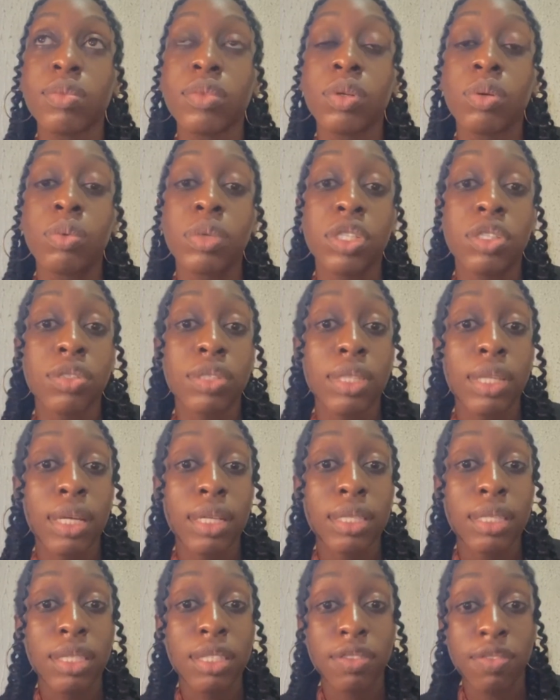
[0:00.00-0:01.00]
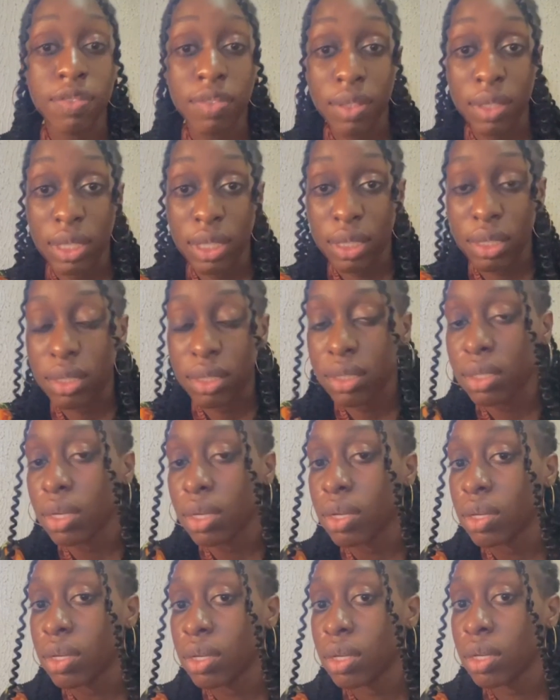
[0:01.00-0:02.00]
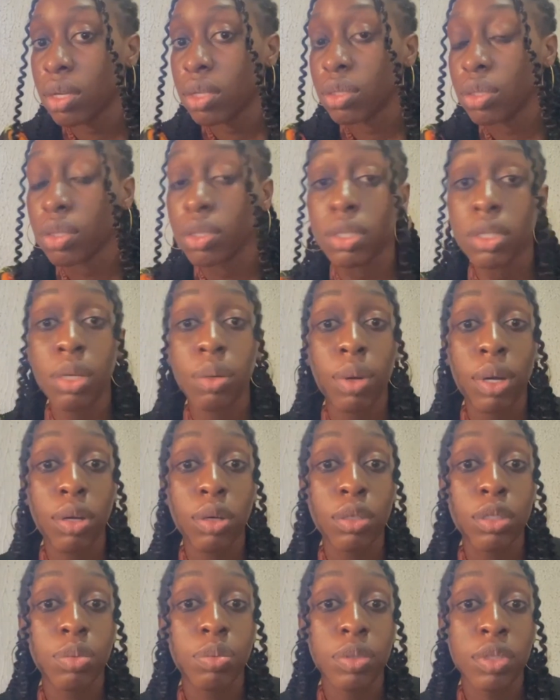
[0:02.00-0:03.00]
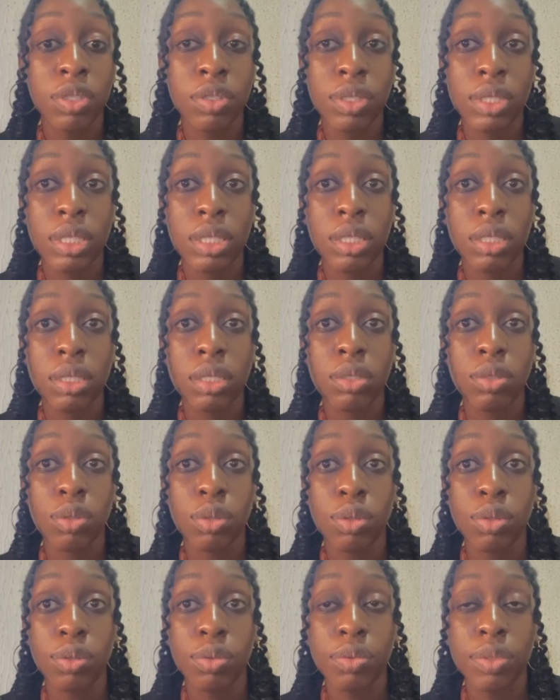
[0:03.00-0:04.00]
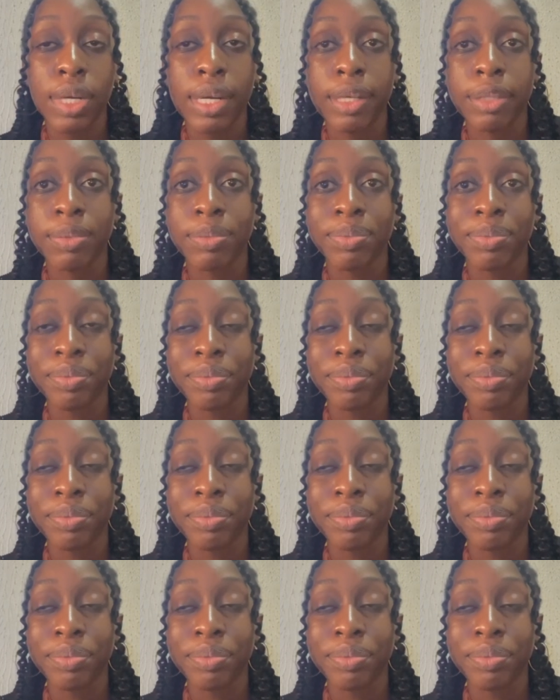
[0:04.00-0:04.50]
we treated syphilis, so today we're going to be treating gonorrhea.